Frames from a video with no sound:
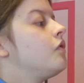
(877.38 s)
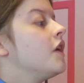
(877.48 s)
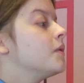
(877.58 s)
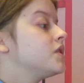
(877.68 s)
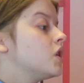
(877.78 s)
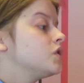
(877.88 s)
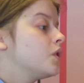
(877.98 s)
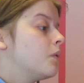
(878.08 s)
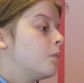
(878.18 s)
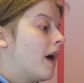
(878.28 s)
There was
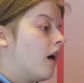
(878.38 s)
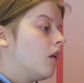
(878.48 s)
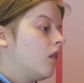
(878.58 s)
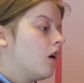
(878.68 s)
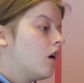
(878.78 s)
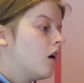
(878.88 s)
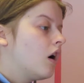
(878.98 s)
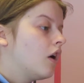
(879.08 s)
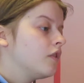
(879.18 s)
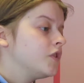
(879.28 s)
also a well.
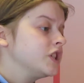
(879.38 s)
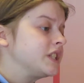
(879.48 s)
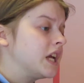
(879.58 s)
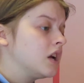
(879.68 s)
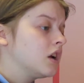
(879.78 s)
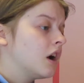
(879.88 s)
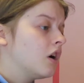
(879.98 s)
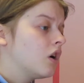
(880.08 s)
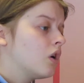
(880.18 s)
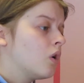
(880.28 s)
On the first day
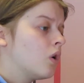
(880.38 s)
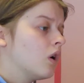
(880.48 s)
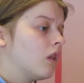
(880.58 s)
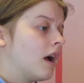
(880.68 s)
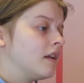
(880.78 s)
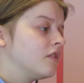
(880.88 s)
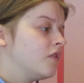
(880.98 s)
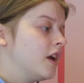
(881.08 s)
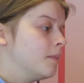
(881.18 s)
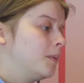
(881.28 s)
Coraline's
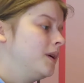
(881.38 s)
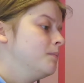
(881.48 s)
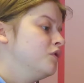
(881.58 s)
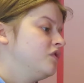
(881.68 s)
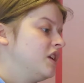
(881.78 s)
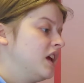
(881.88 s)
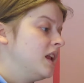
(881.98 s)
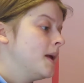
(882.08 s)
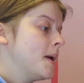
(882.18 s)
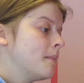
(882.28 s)
family moved
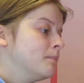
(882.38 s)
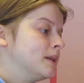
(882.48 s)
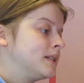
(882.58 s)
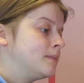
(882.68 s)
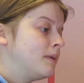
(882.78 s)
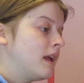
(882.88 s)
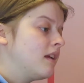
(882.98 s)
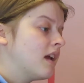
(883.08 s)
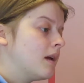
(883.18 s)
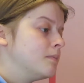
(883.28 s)
in, Miss
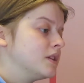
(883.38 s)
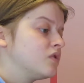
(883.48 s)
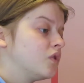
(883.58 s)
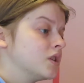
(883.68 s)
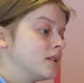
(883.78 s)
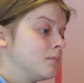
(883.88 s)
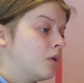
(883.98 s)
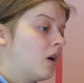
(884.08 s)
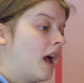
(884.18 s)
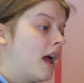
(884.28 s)
Spink and Miss
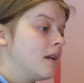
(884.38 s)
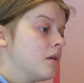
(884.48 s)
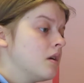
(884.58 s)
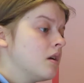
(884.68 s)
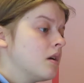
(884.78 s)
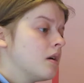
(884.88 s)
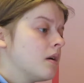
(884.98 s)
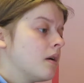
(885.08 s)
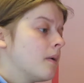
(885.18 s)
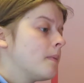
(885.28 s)
Forcible had
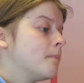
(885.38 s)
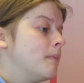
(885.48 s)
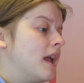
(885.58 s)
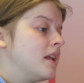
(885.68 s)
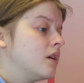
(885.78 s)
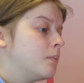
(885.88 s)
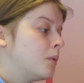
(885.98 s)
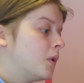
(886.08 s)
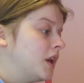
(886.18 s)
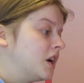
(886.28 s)
made a
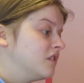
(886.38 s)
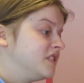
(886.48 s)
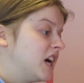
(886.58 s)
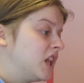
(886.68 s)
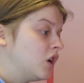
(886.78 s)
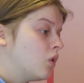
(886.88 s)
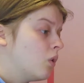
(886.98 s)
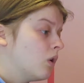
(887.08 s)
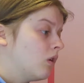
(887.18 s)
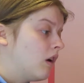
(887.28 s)
point of telling
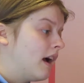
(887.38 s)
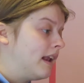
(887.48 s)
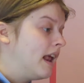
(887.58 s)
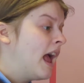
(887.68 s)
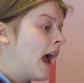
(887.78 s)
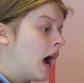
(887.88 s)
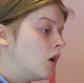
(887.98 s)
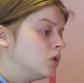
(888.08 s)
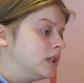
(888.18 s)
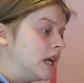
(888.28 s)
Coraline
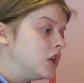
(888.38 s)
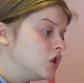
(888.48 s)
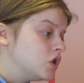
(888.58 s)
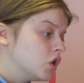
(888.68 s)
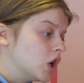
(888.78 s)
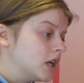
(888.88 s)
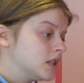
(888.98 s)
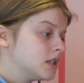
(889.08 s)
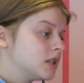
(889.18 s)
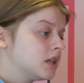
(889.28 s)
how
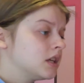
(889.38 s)
dangerous